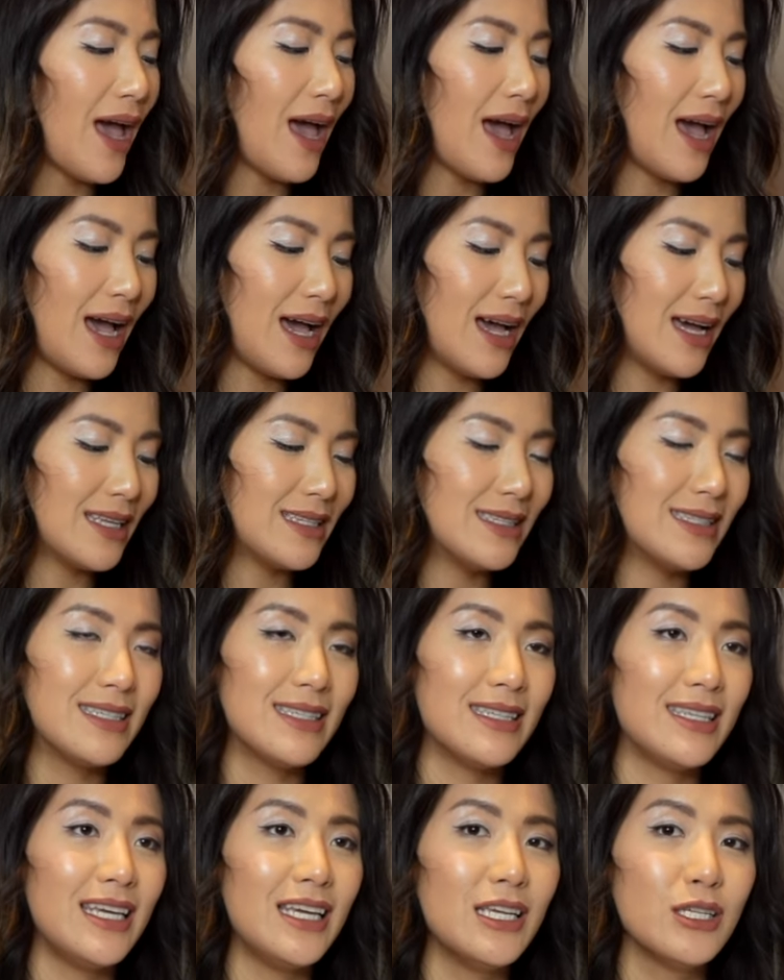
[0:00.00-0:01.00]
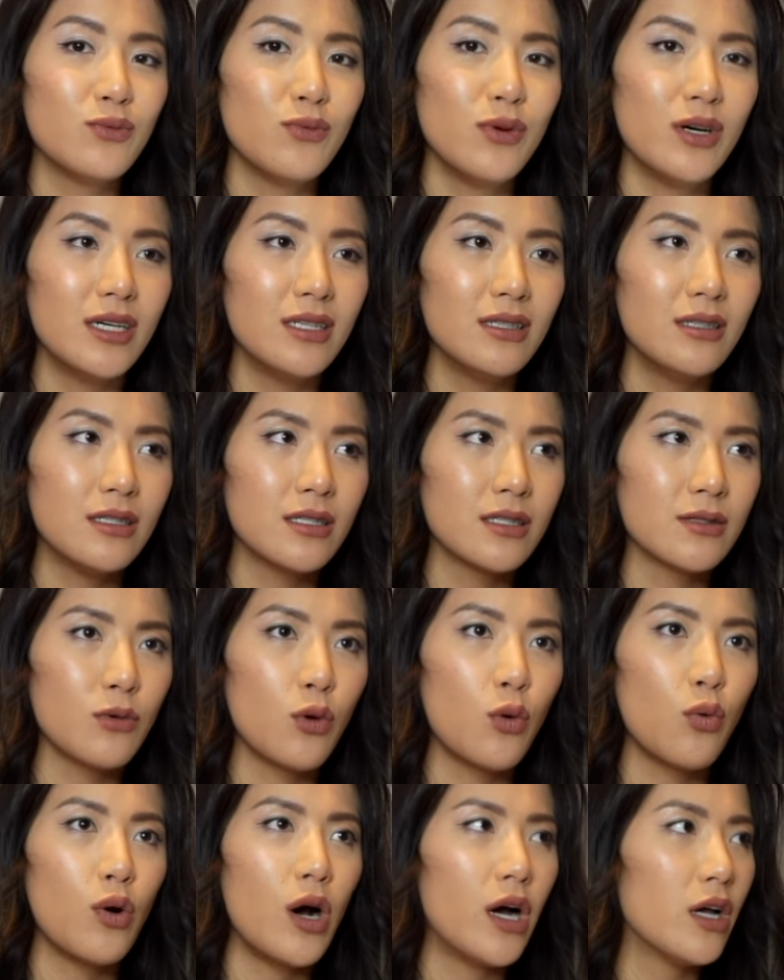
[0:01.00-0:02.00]
And these ones,
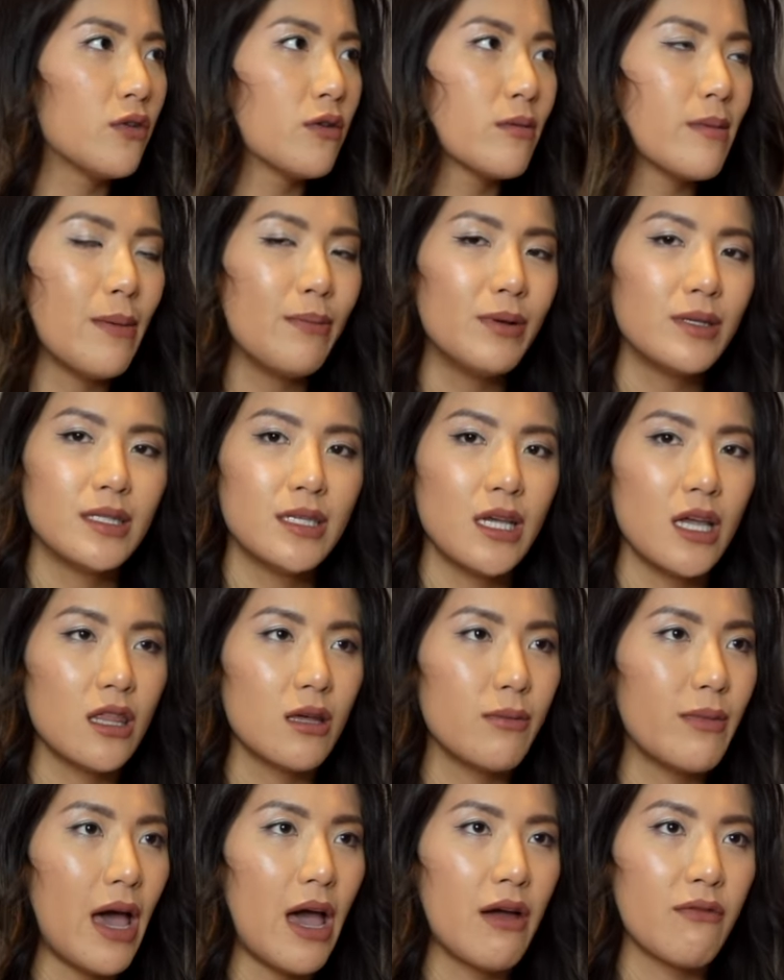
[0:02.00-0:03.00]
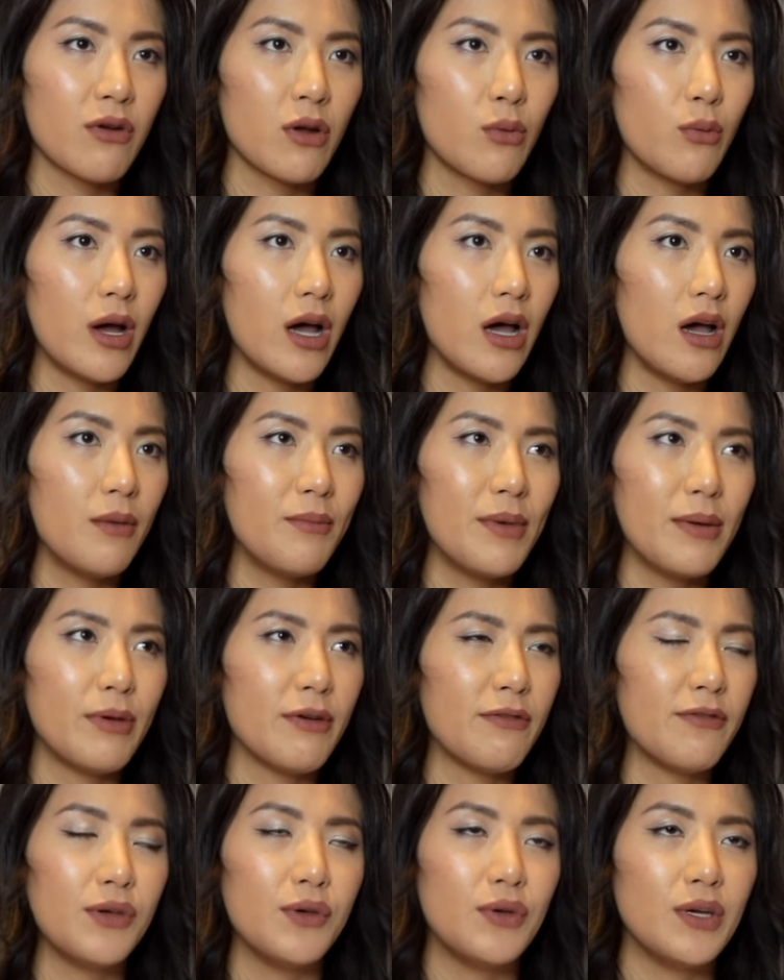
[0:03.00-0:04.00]
I remember seeing them everywhere maybe a
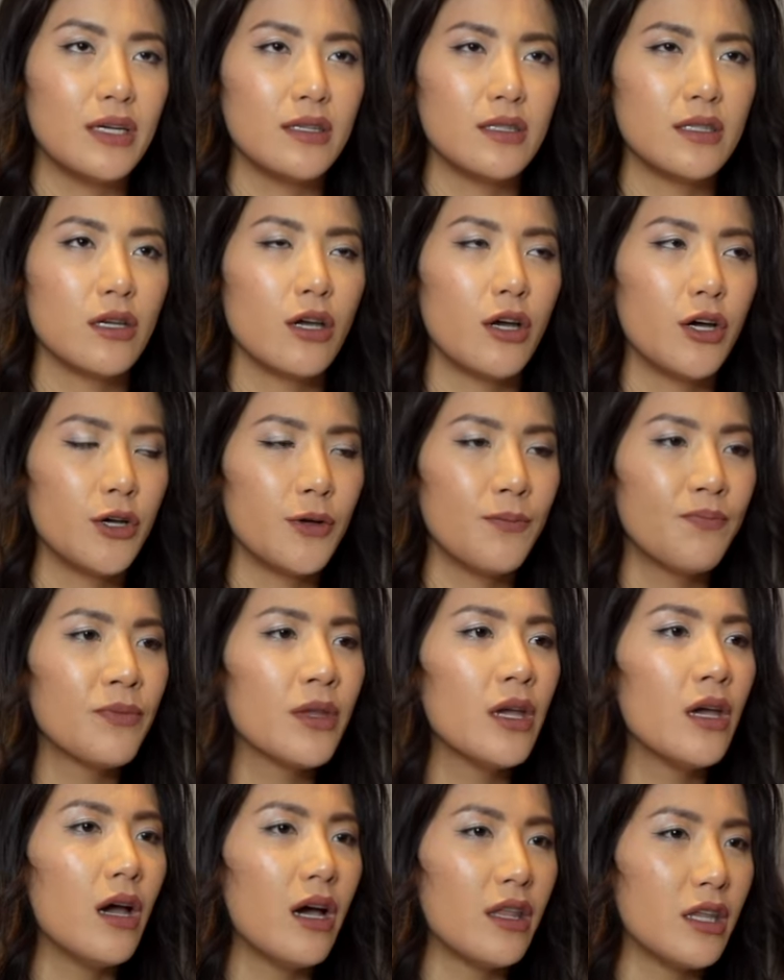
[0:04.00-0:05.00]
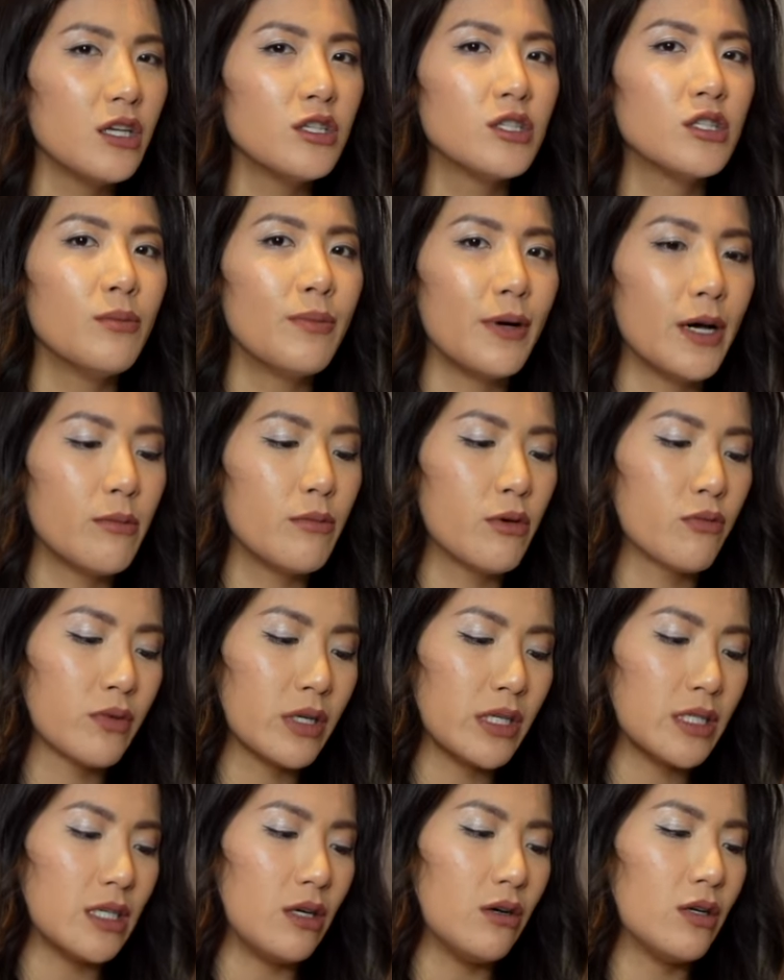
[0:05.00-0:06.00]
few years ago. I think you still buy them on
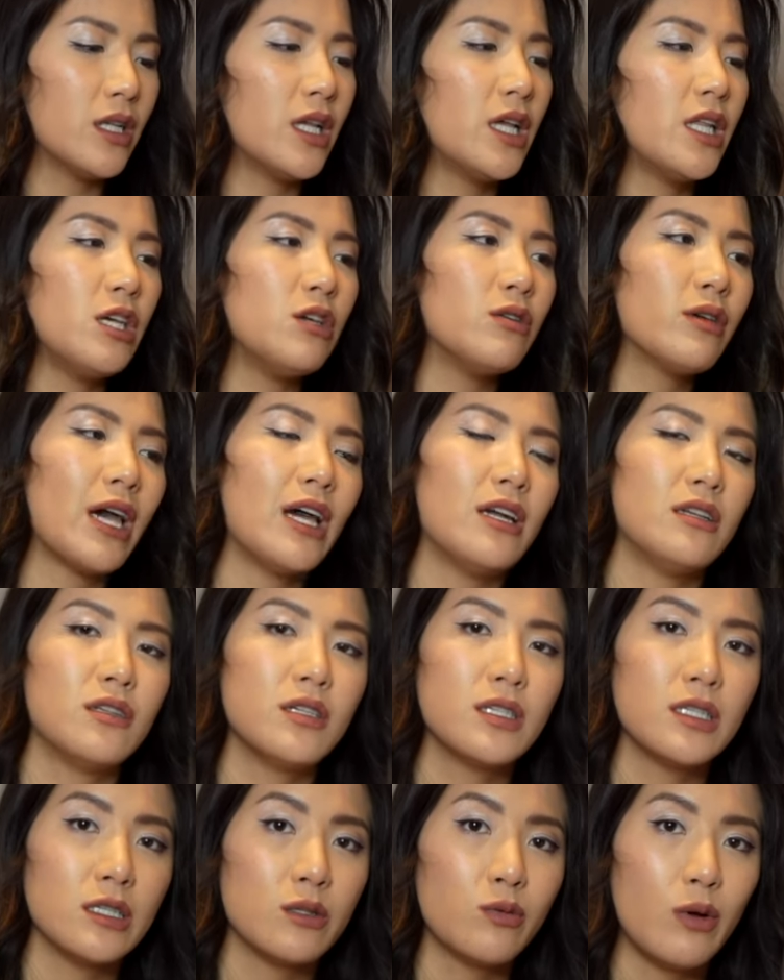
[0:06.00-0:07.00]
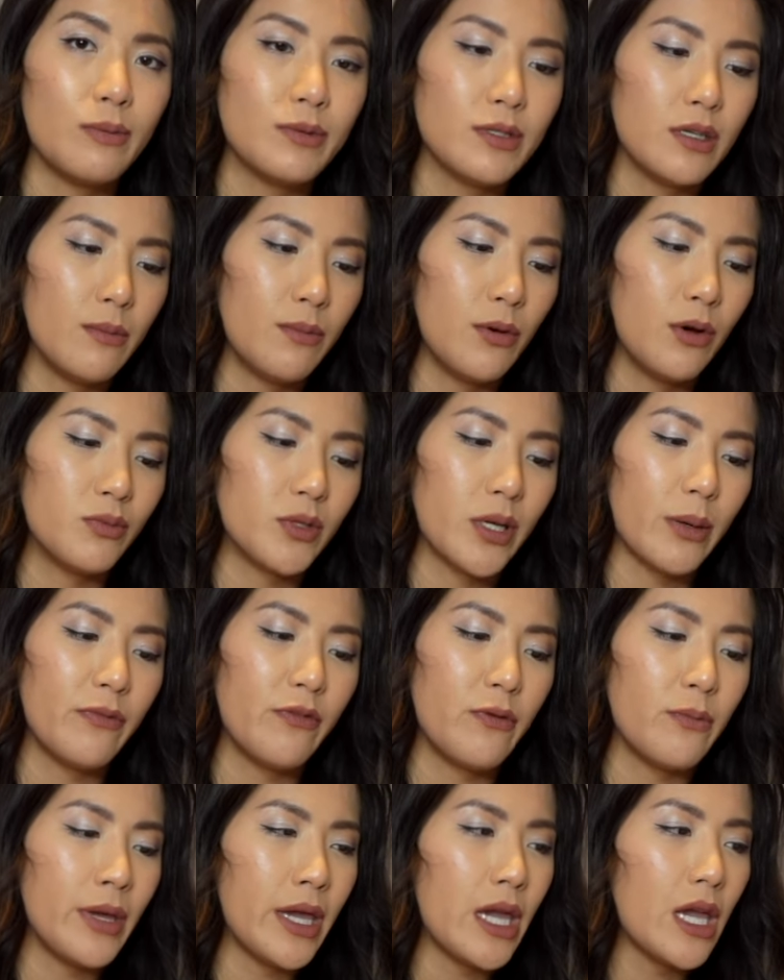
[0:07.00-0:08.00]
resale. Clearly you can, because this website popped up
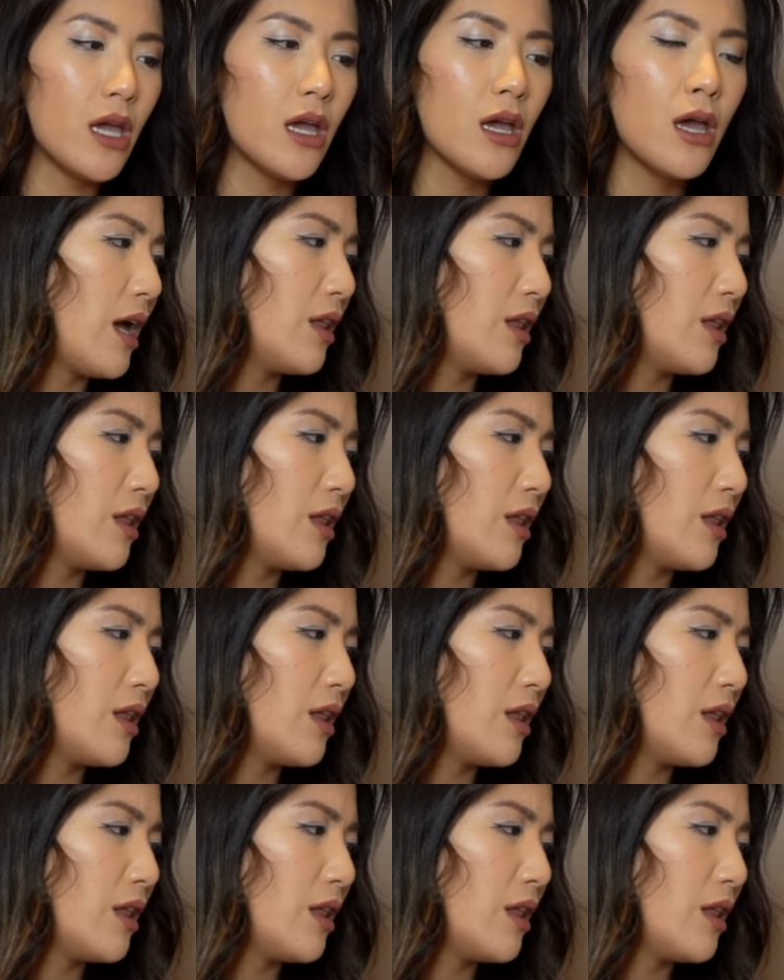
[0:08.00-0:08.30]
for me.